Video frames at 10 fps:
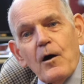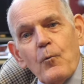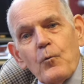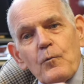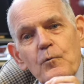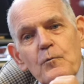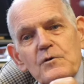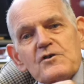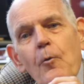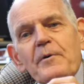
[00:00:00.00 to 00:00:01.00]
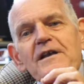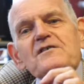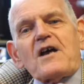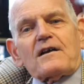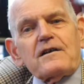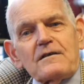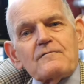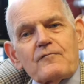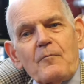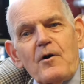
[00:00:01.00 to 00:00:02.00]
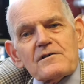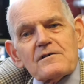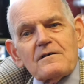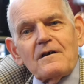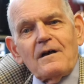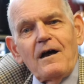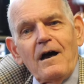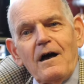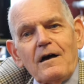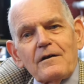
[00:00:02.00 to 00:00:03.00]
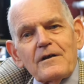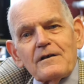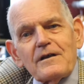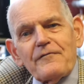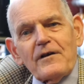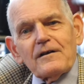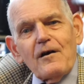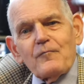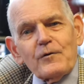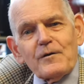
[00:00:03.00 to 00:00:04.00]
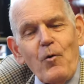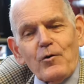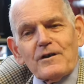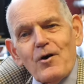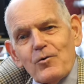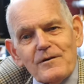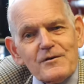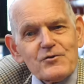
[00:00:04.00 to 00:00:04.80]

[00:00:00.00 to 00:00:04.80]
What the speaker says: was copied exactly from us. They fell in love with the morning coat and the